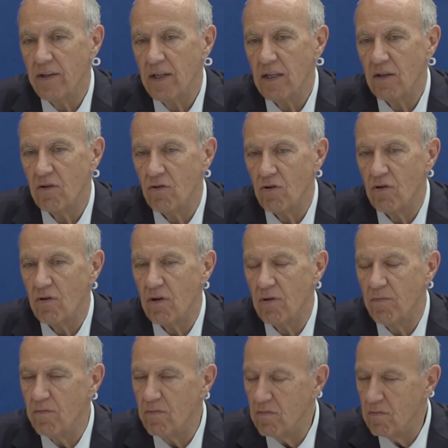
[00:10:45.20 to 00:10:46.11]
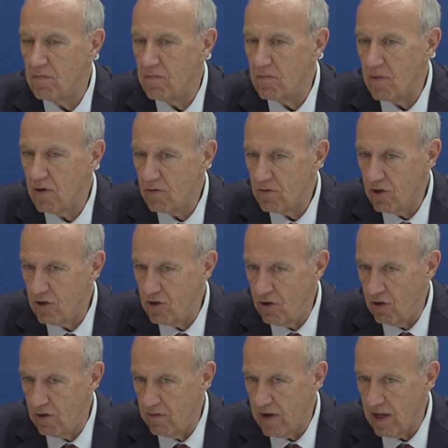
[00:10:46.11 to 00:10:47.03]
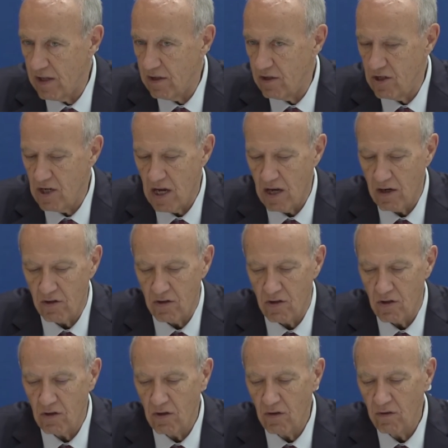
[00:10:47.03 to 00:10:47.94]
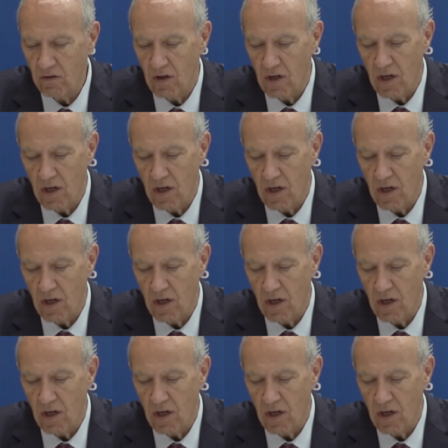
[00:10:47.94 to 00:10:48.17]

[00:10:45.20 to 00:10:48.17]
think there are a multitude of other challenges,